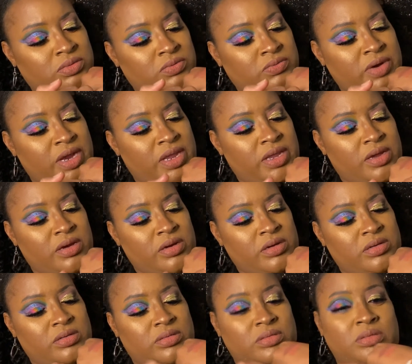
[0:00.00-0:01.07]
right here.
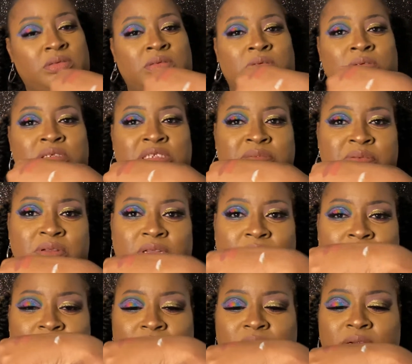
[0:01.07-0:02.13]
Let's put it
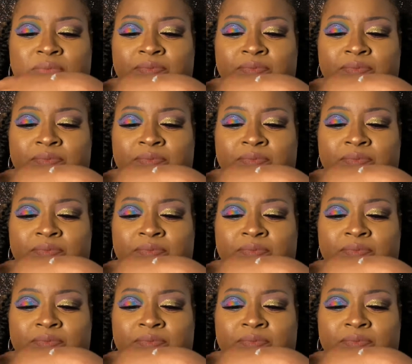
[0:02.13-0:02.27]
here.